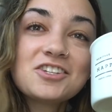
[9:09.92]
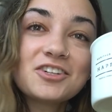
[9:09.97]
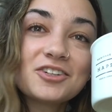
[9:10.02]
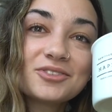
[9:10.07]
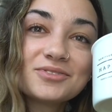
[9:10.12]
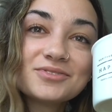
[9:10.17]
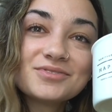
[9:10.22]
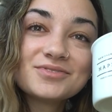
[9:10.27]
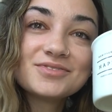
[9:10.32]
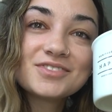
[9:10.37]
to.
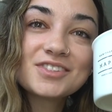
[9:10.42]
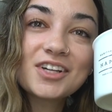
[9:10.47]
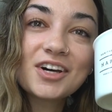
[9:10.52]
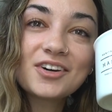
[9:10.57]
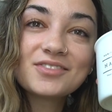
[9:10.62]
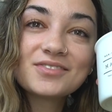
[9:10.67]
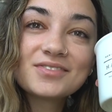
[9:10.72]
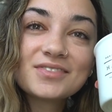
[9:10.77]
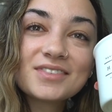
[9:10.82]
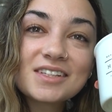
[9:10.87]

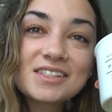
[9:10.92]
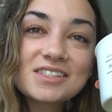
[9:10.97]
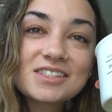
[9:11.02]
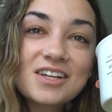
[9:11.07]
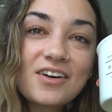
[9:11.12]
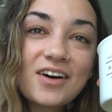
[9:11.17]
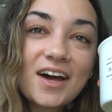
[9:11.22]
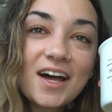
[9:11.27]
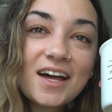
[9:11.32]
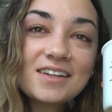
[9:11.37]
So let's
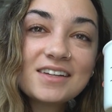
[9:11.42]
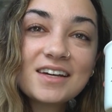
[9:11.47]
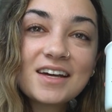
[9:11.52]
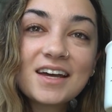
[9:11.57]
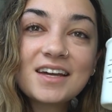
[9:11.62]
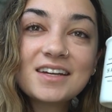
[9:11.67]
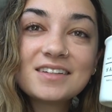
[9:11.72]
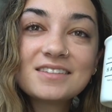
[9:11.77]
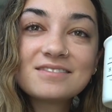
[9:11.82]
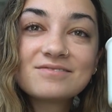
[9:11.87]
go ahead
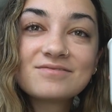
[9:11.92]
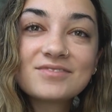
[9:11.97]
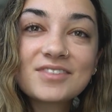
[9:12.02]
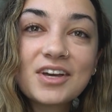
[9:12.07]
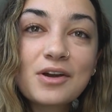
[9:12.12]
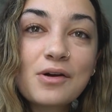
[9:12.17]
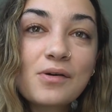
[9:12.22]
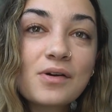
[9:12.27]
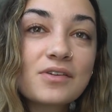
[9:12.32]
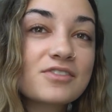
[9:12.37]
and
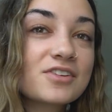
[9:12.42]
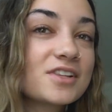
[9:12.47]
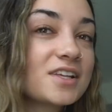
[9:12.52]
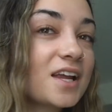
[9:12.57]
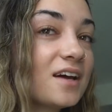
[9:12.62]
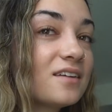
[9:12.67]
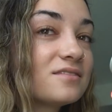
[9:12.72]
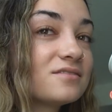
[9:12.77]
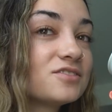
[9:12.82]
get going for the day.